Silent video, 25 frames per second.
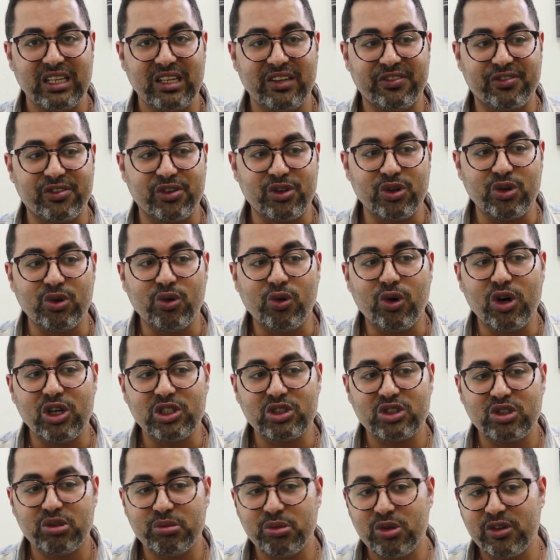If you
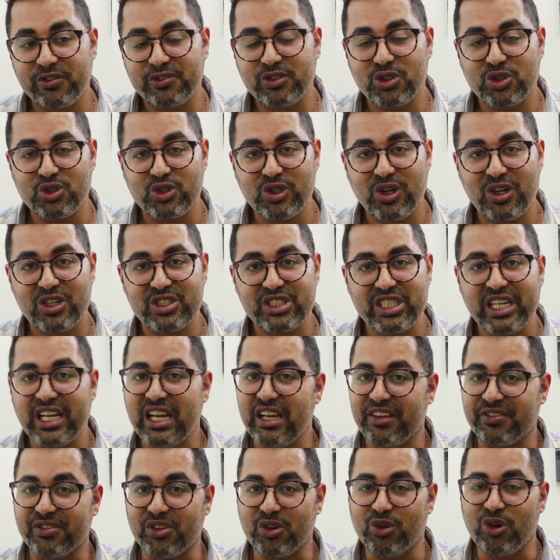want to move to
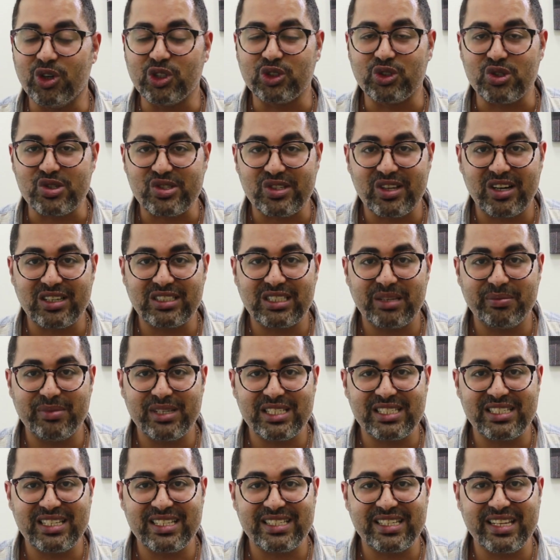Georgia, if you want to start a
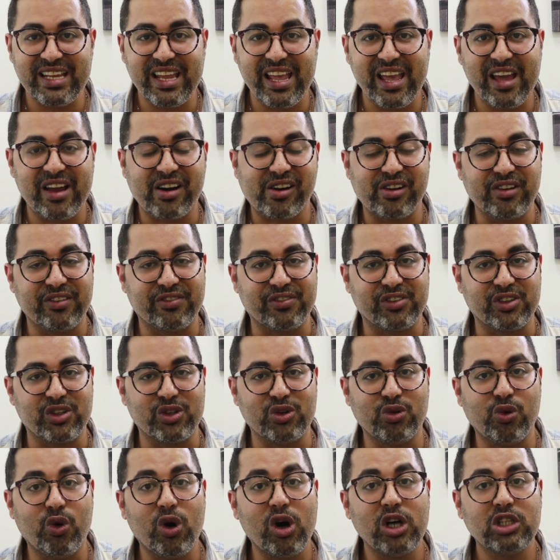business here, if
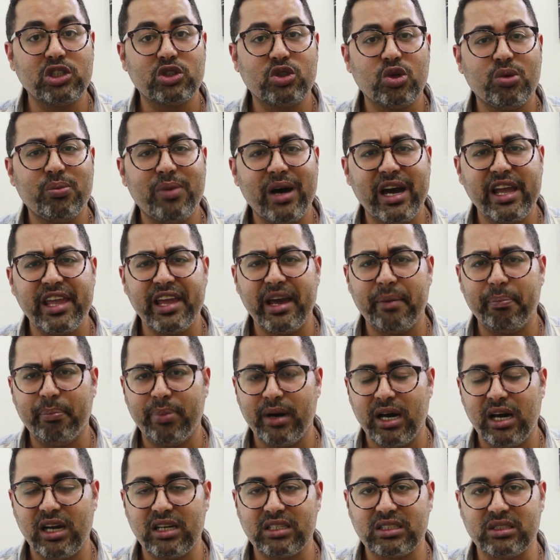you want to buy
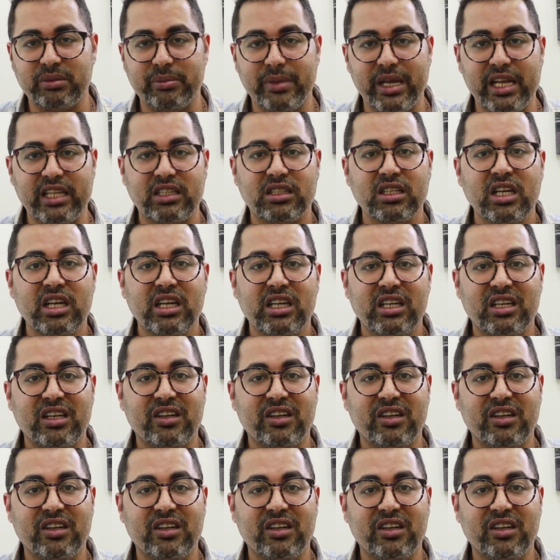apartment,